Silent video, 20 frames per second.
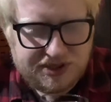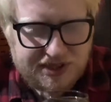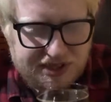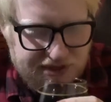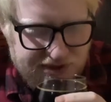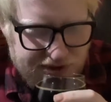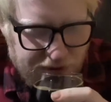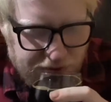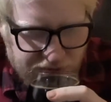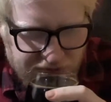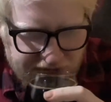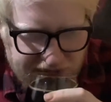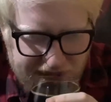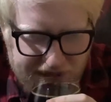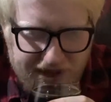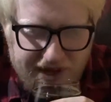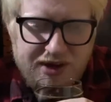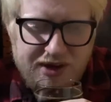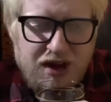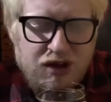It's not really
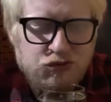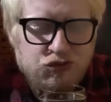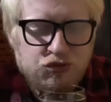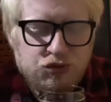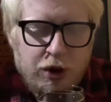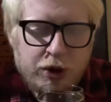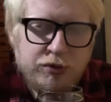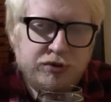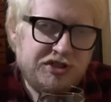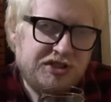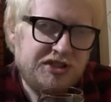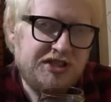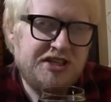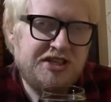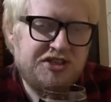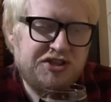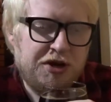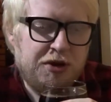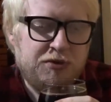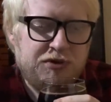like a roasty,
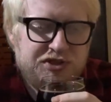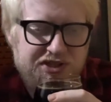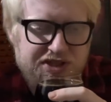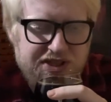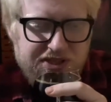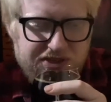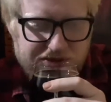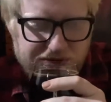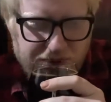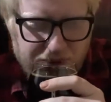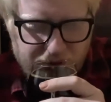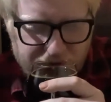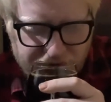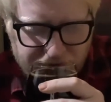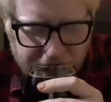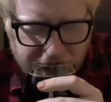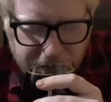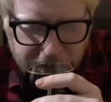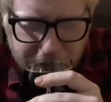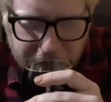toasty sort of
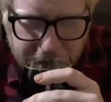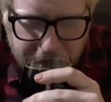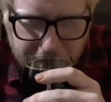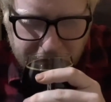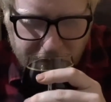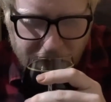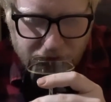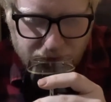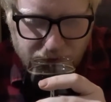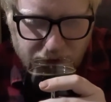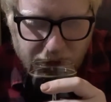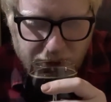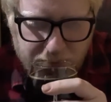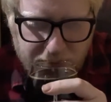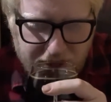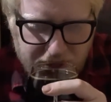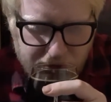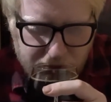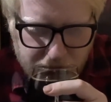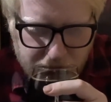aroma.